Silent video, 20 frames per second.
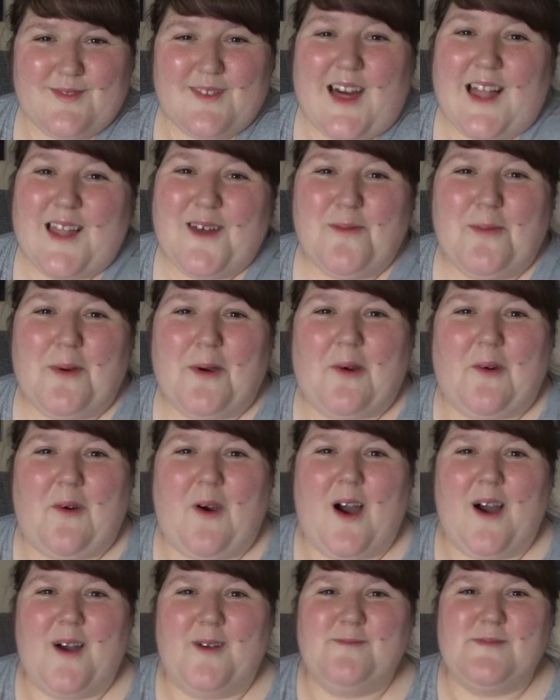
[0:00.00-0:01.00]
Hello
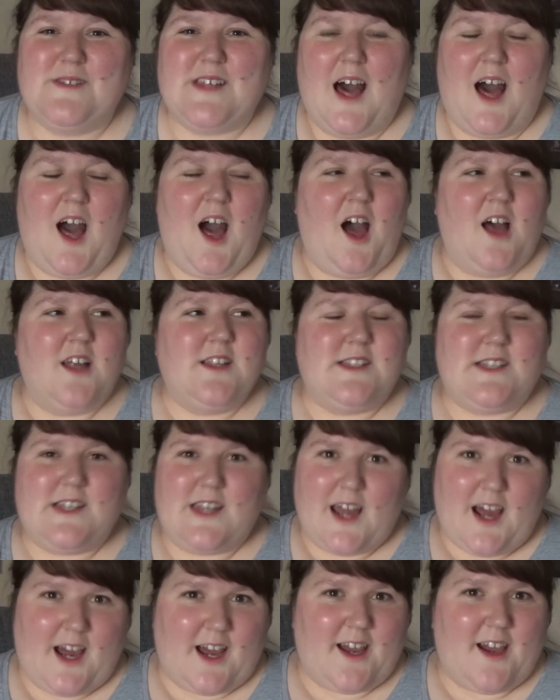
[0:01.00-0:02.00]
bookworms.
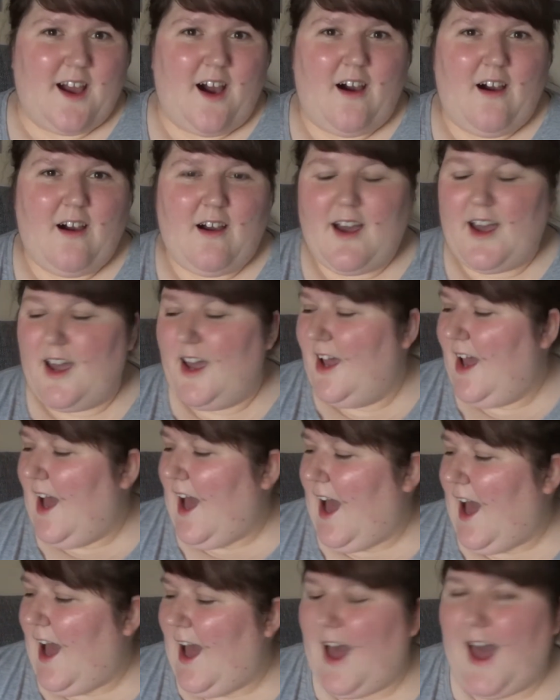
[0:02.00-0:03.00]
Today
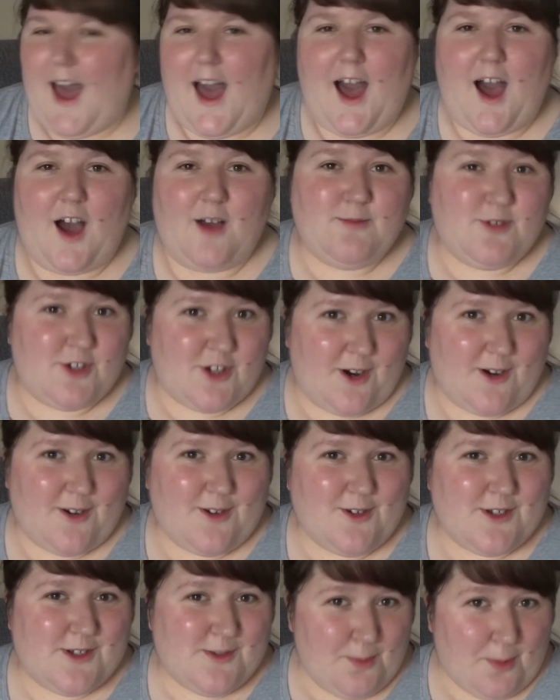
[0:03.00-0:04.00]
I am showing
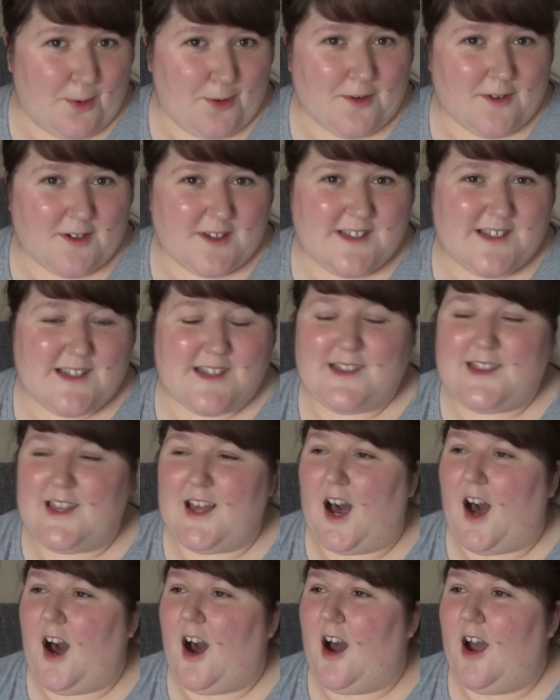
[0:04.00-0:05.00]
you some books
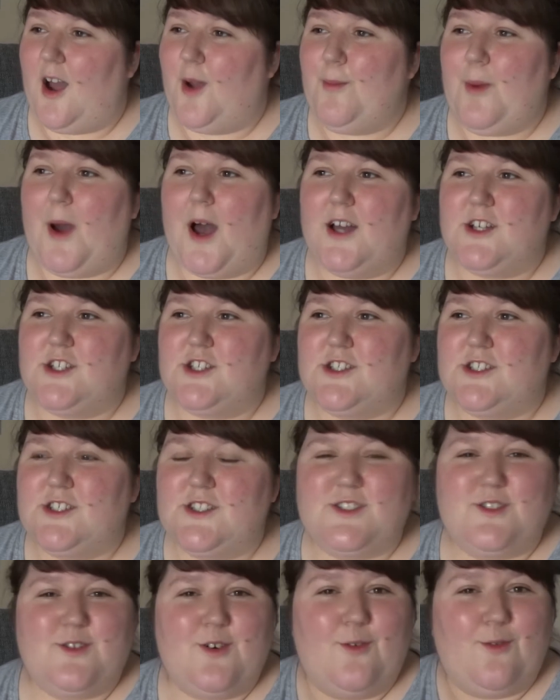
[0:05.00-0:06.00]
that I
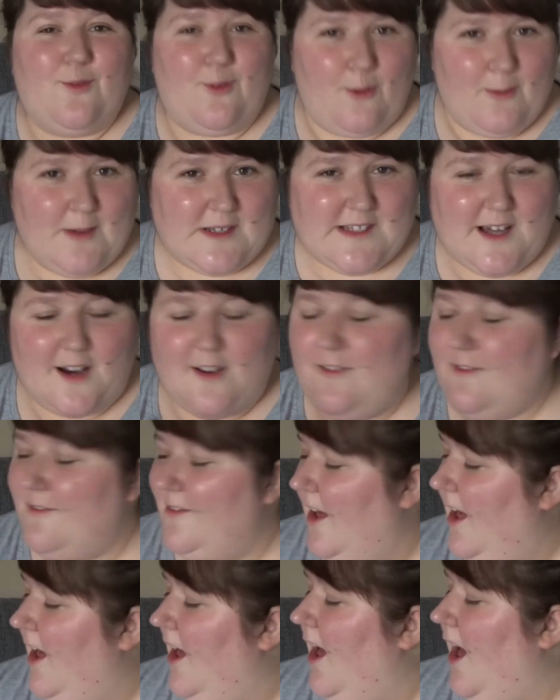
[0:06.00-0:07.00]
purchased for myself
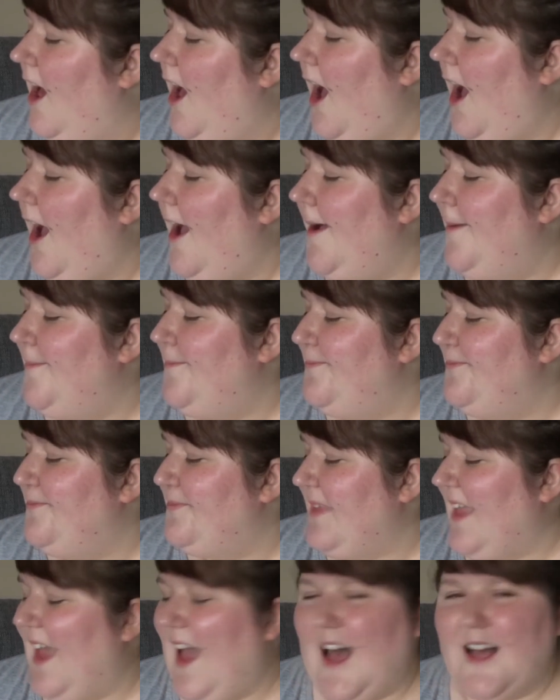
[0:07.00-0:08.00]
um,
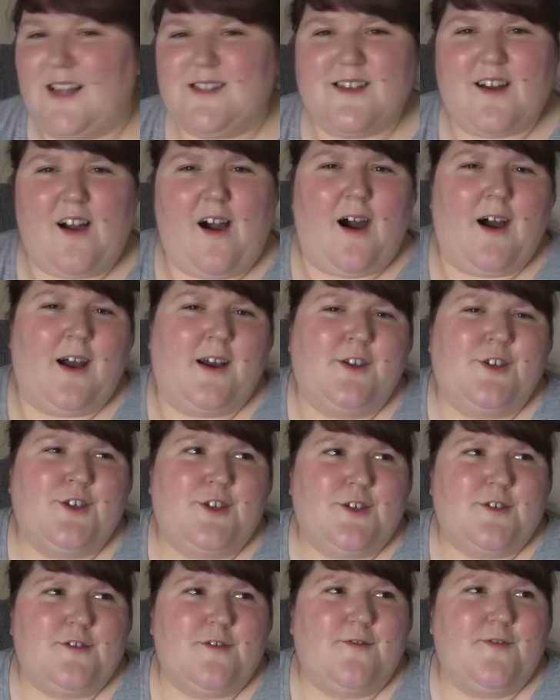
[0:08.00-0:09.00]
as a kind
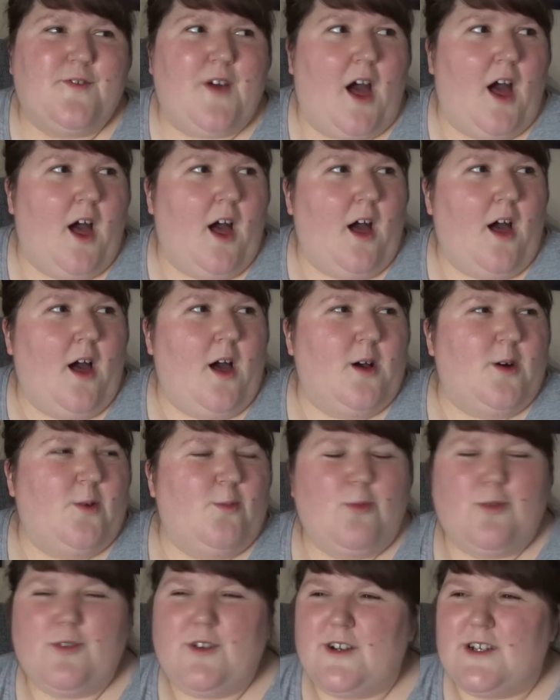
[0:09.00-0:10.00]
of,
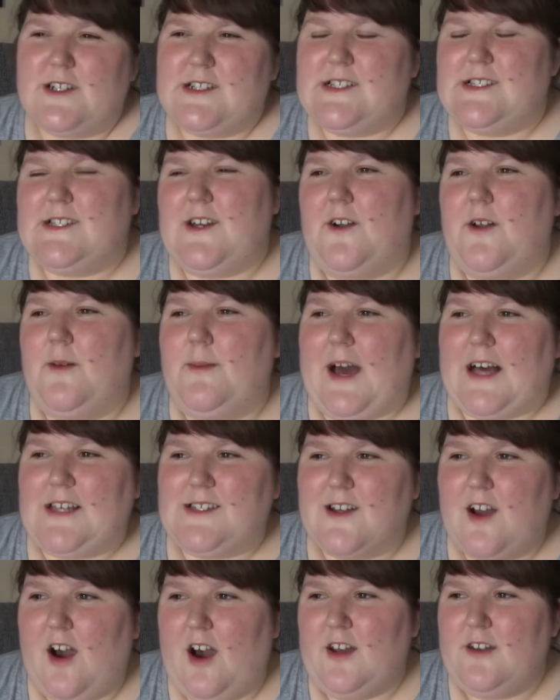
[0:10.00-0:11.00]
well not necessarily, but as a
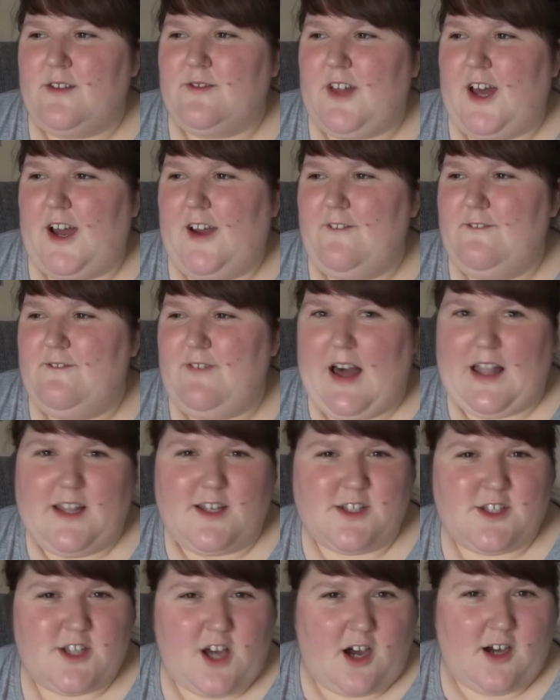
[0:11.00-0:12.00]
kind of like
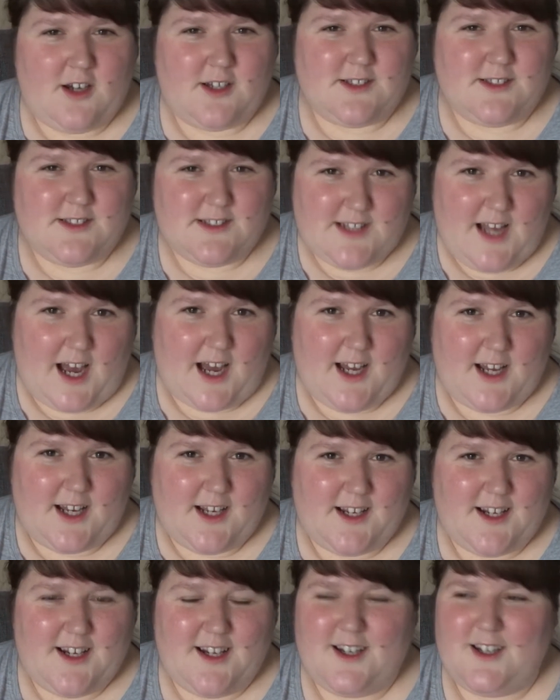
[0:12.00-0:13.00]
Valentine's
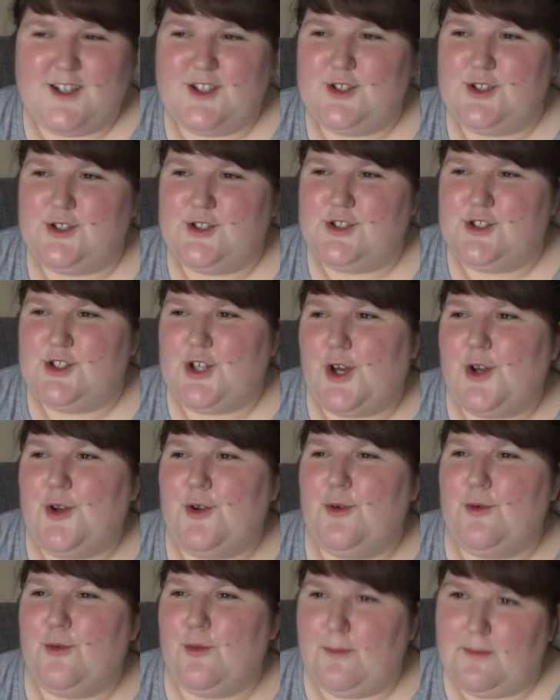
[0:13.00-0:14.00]
Day
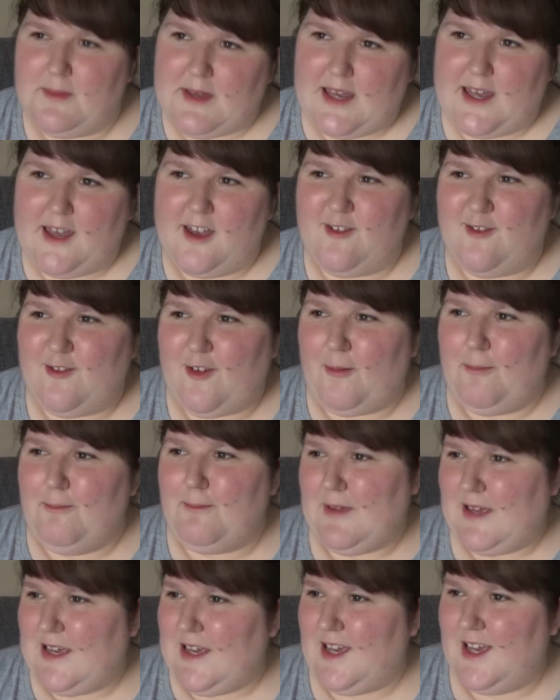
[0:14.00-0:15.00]
to me from
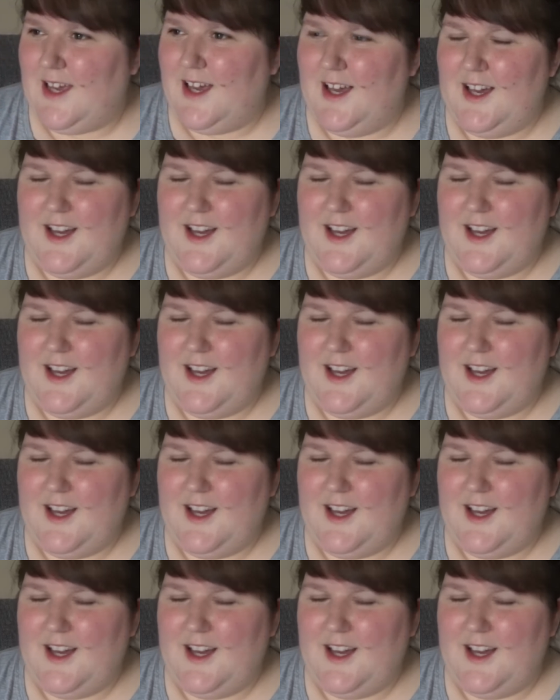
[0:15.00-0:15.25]
me